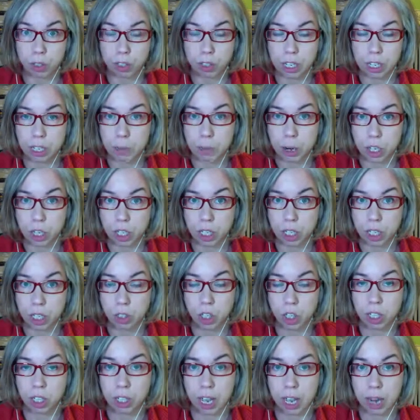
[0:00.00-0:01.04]
especially if you're
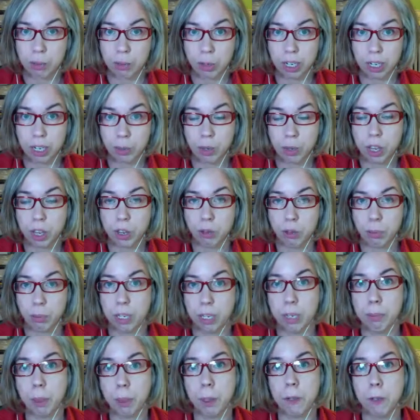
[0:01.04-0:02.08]
collaborating with other
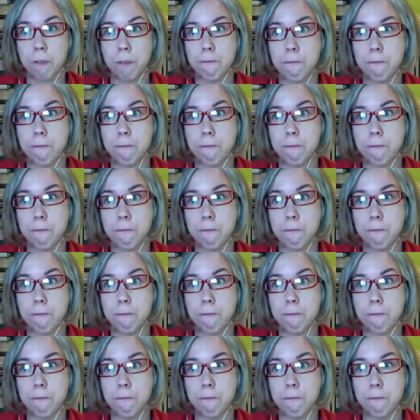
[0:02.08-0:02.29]
people.